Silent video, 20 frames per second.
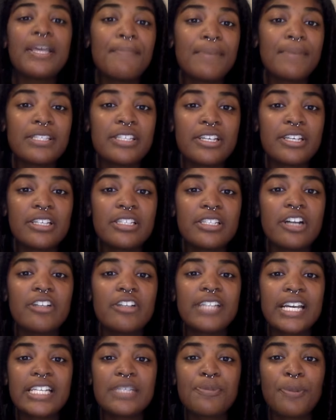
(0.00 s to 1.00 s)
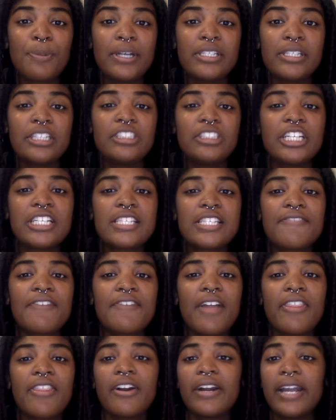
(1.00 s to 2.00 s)
imbeciles are desperate to
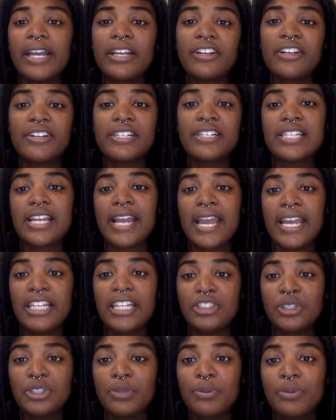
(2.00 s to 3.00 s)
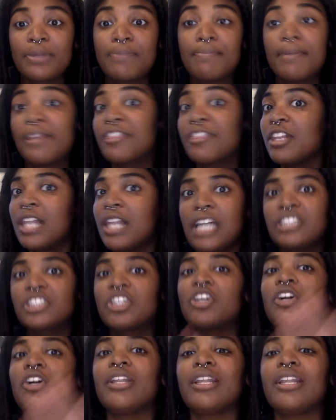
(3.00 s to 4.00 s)
justify their ignorance and hatred with
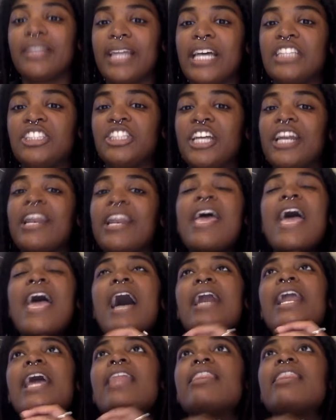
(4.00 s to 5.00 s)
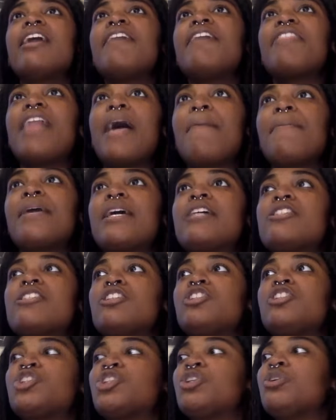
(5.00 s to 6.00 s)
mythological legend. And I love that because
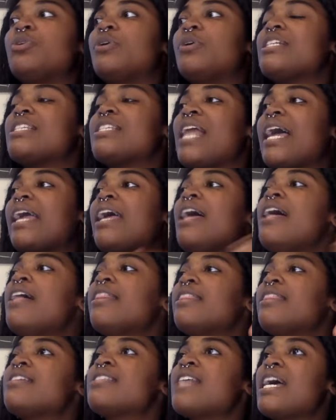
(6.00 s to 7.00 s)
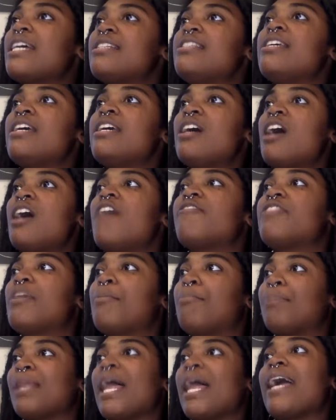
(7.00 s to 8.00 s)
it's true. It's like this idea of the
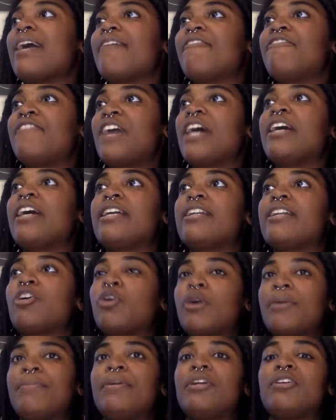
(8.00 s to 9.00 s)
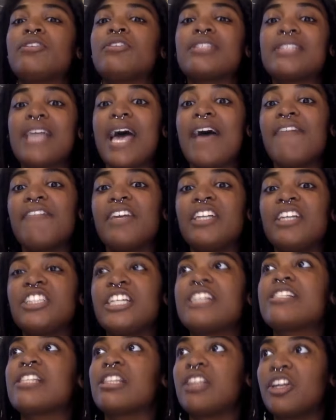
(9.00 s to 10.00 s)
black fucking criminal savage
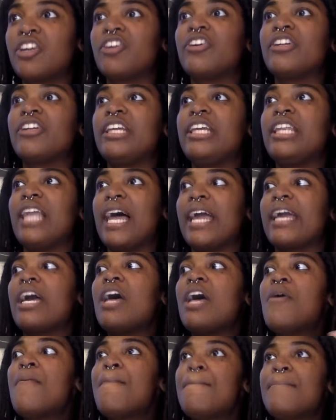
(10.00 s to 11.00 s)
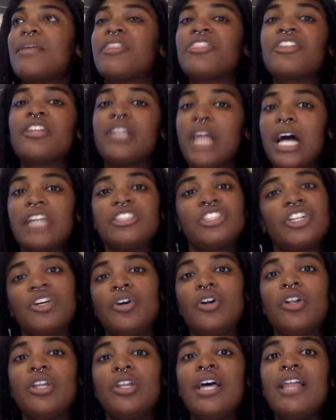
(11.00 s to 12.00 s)
is literally like
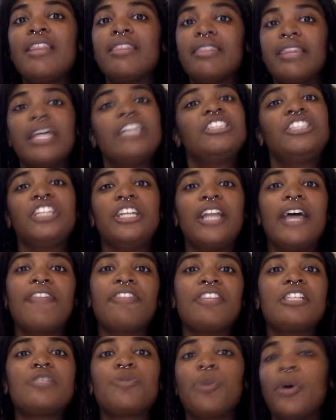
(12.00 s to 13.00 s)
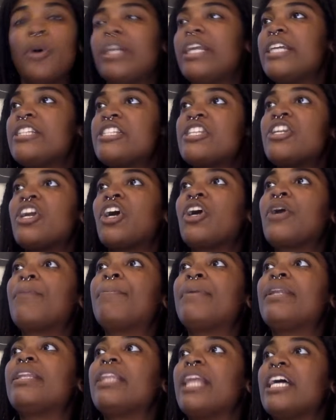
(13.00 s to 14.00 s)
mythological legend at this point. It's an
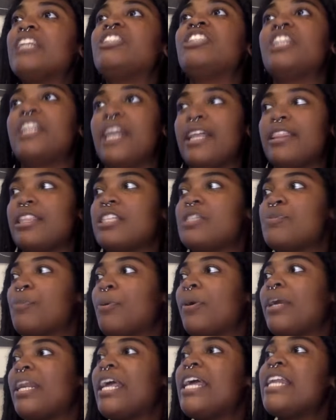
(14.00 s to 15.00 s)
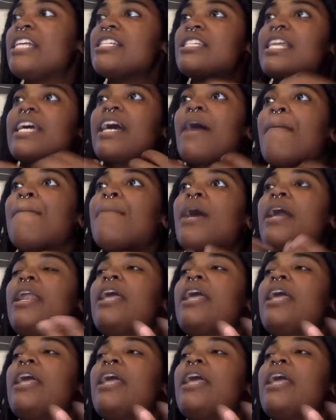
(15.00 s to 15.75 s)
urban legend at this point. It is like a,